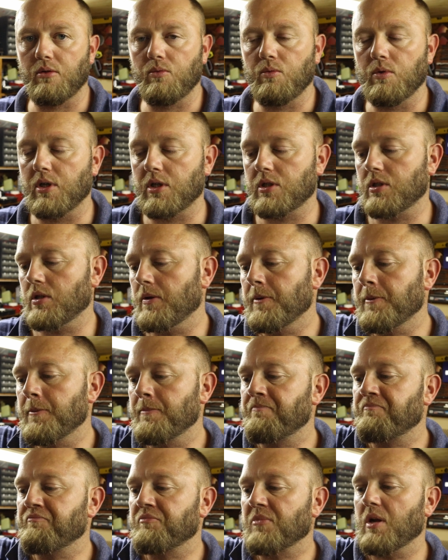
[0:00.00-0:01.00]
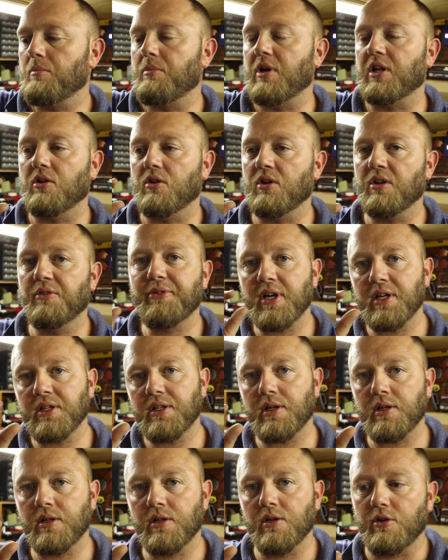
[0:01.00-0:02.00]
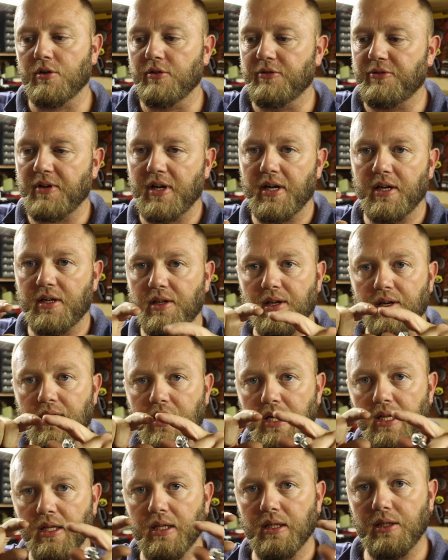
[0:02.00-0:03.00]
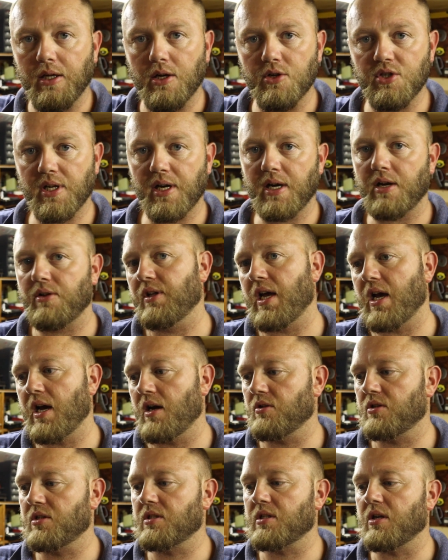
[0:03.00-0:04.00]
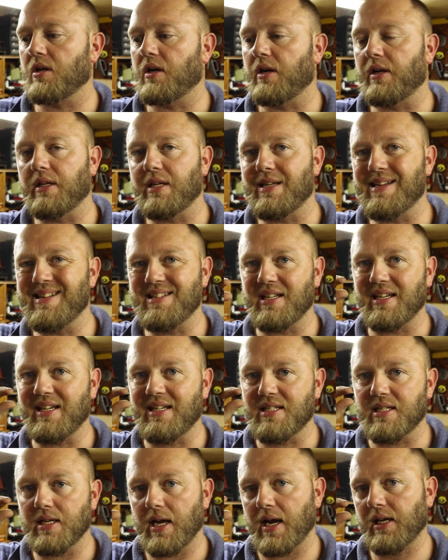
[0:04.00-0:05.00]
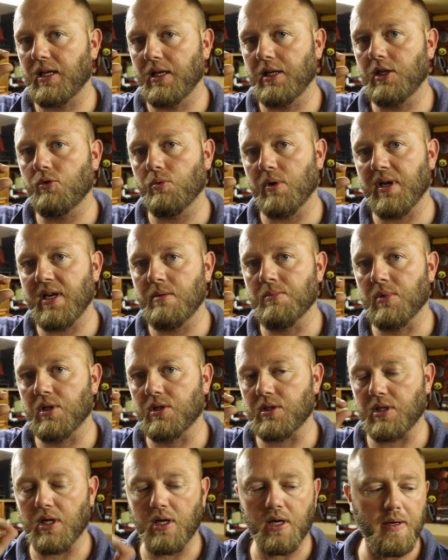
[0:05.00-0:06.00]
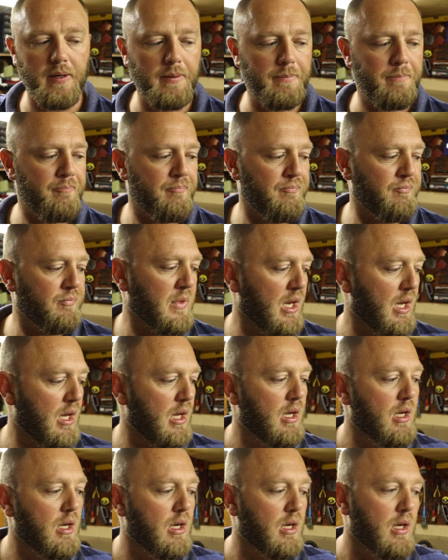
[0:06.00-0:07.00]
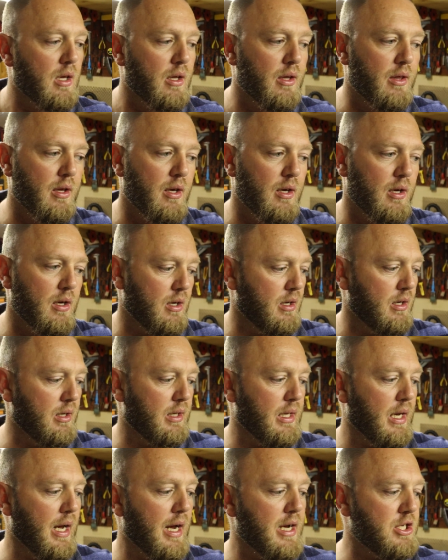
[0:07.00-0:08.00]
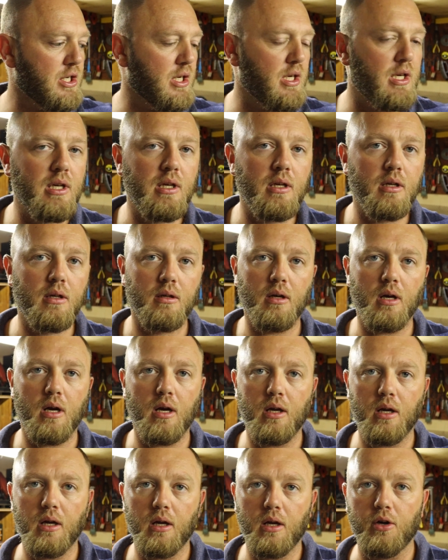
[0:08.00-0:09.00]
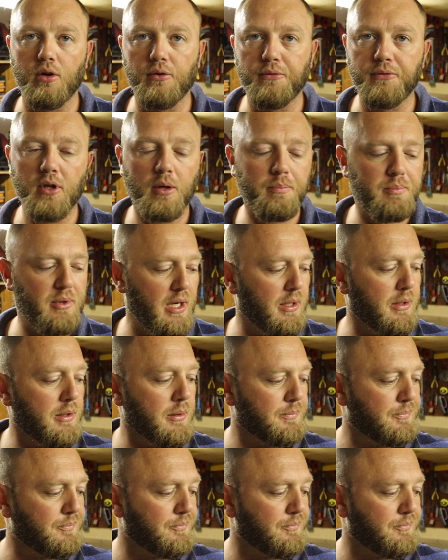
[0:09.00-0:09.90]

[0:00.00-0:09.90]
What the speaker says: it works, but on a front runner roof rack, the rail that goes around the outside is exactly 20 mils high. The D.A.G rooftop tent,